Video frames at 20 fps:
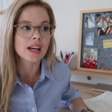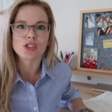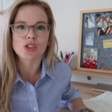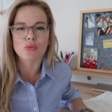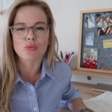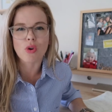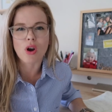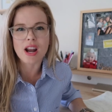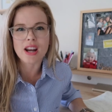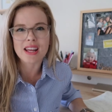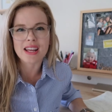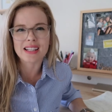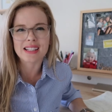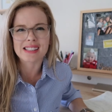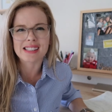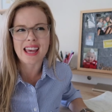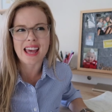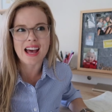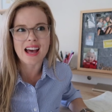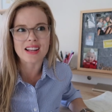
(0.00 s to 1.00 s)
So writing
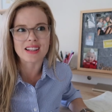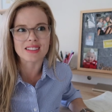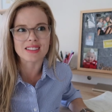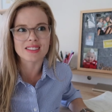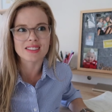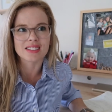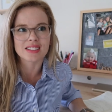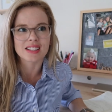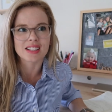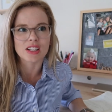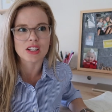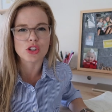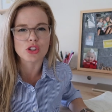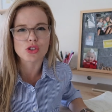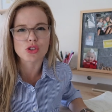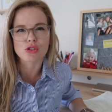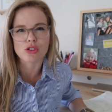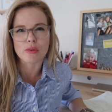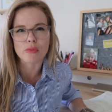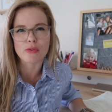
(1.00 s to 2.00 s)
down your
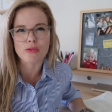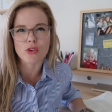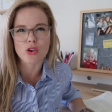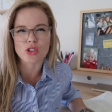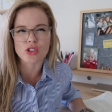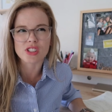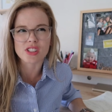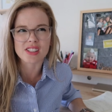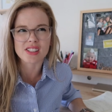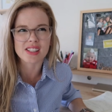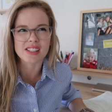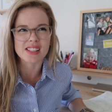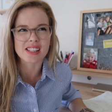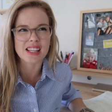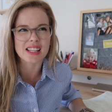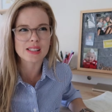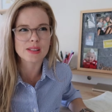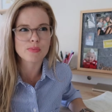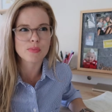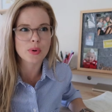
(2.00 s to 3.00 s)
stream of consciousness,
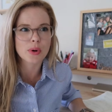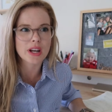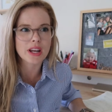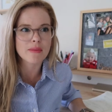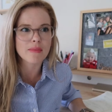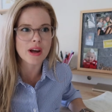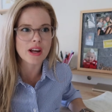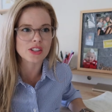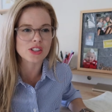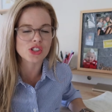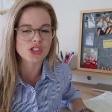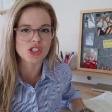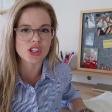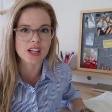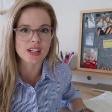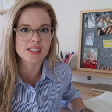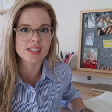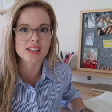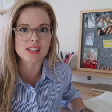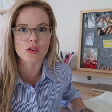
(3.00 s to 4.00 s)
it's pretty much
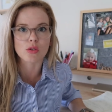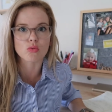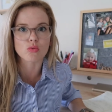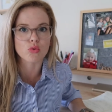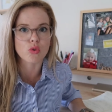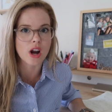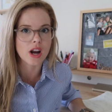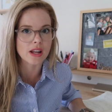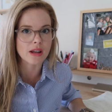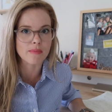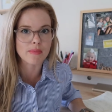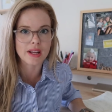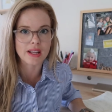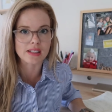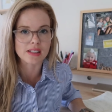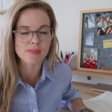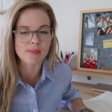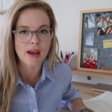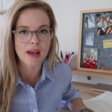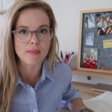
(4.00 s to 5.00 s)
just writing
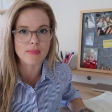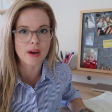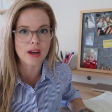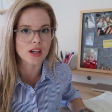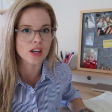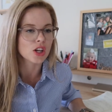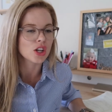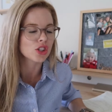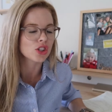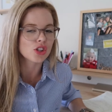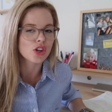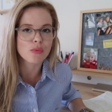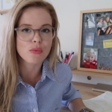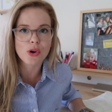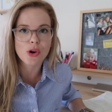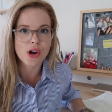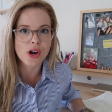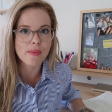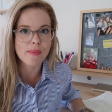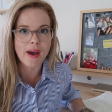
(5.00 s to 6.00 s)
pen to paper. Don't
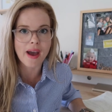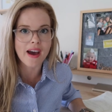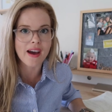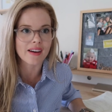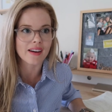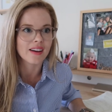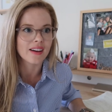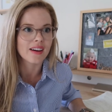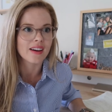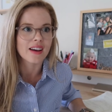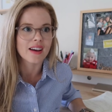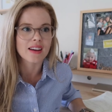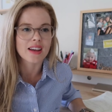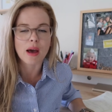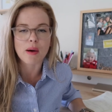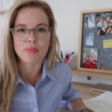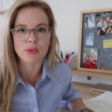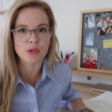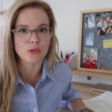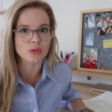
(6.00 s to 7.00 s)
worry about
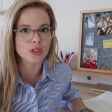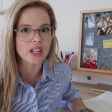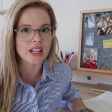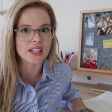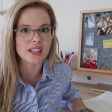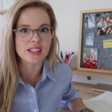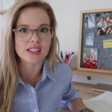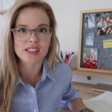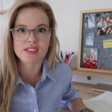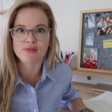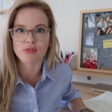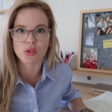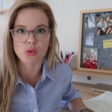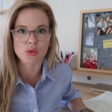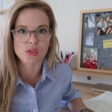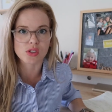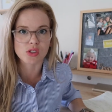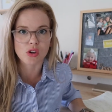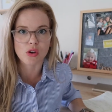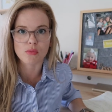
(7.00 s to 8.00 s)
capital letters,
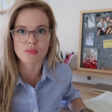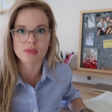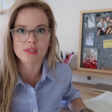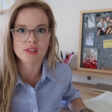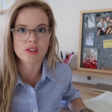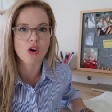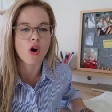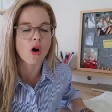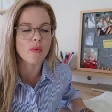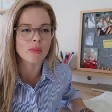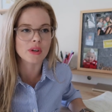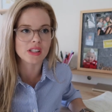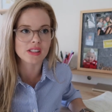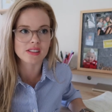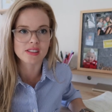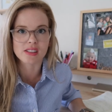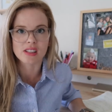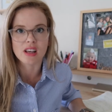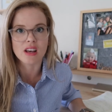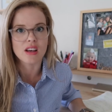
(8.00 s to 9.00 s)
full stops,
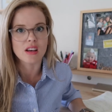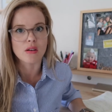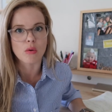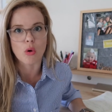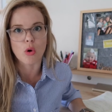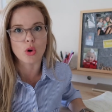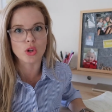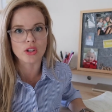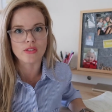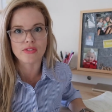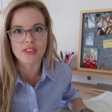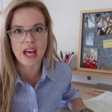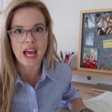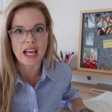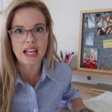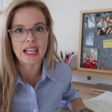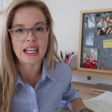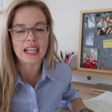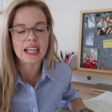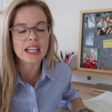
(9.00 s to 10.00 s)
commas, all of
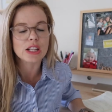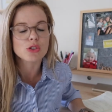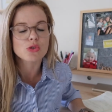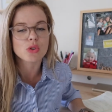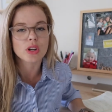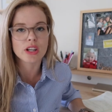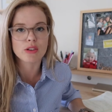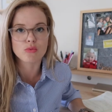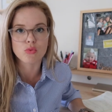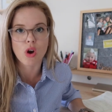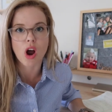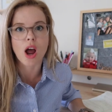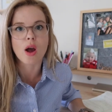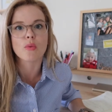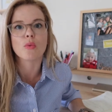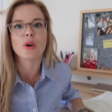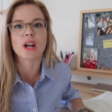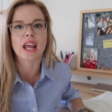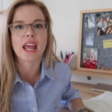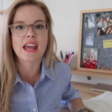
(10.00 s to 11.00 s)
that. Literally
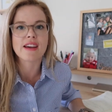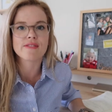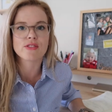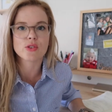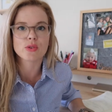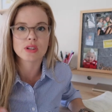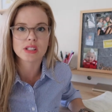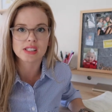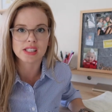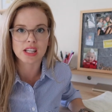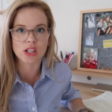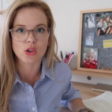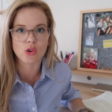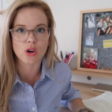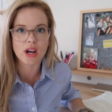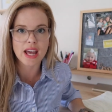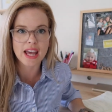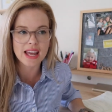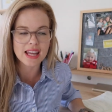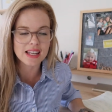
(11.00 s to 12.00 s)
write whatever is in
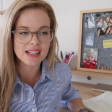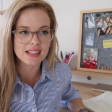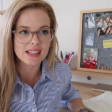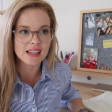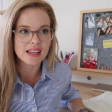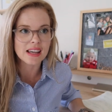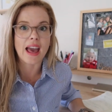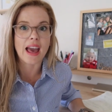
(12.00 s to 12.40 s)
your head.